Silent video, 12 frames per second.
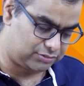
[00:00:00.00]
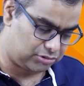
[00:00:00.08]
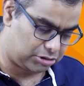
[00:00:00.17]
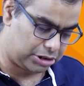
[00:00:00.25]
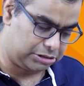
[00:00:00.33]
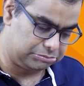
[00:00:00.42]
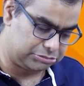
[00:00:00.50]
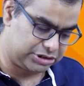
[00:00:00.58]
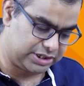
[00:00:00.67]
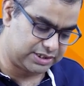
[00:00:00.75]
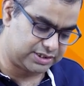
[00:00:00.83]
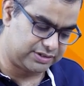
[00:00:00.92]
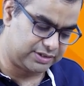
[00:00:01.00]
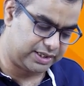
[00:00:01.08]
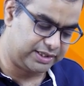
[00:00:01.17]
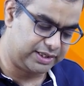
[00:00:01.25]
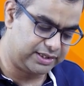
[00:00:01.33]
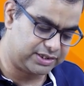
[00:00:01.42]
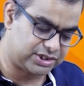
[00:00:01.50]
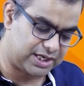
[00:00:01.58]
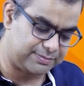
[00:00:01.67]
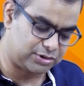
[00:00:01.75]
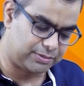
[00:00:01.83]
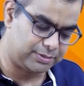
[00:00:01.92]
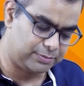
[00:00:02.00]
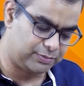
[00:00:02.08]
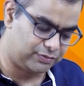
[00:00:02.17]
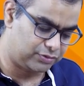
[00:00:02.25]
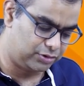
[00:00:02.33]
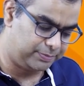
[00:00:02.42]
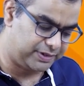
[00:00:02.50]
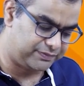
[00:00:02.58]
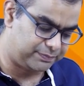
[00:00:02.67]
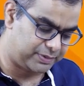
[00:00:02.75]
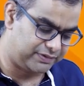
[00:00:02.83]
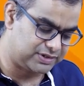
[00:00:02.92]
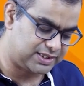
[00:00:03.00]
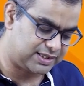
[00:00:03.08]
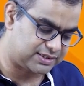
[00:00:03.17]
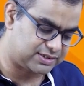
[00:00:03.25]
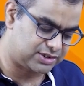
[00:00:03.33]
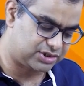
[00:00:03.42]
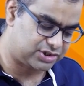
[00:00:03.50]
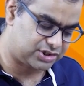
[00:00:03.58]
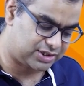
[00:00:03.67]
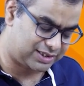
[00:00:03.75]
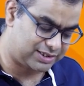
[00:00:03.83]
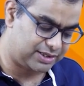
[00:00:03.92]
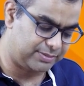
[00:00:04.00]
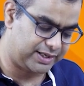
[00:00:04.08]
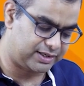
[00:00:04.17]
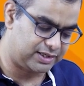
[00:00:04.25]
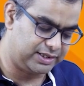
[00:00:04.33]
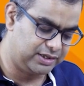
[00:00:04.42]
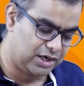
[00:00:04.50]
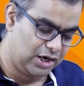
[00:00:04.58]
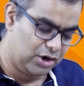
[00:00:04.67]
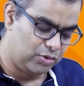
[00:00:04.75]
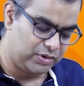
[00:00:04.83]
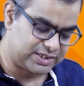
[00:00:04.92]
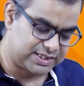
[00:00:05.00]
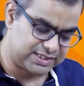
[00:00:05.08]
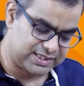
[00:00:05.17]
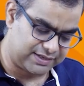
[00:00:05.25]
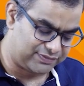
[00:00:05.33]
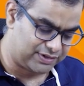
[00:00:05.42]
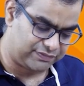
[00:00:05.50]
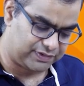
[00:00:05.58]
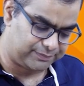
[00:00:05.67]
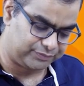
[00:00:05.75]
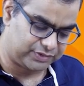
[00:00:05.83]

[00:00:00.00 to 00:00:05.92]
Okay, she has inherited Sharpe's optimum portfolio previously constructed by a colleague who has since left the firm.